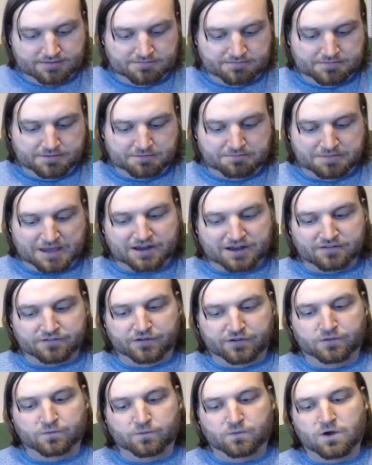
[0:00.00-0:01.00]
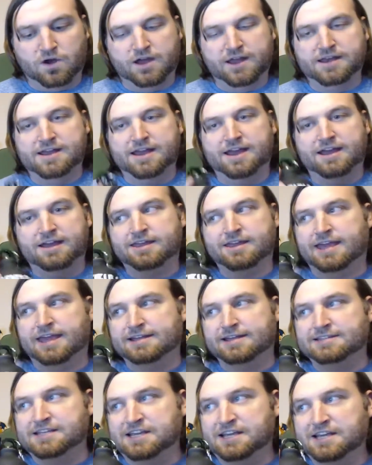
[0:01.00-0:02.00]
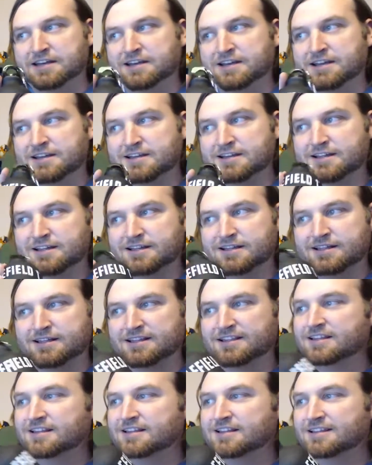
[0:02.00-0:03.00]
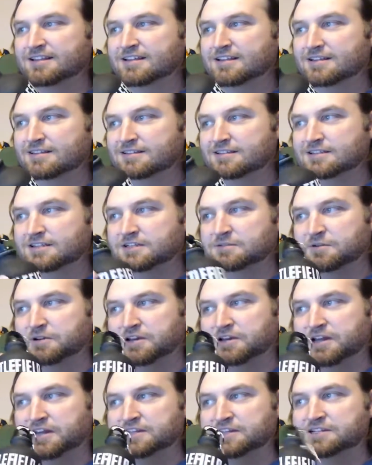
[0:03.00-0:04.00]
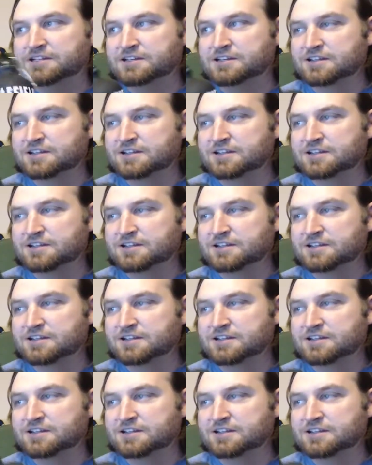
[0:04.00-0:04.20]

Battlefield 1 canteen. This thing's pretty nice.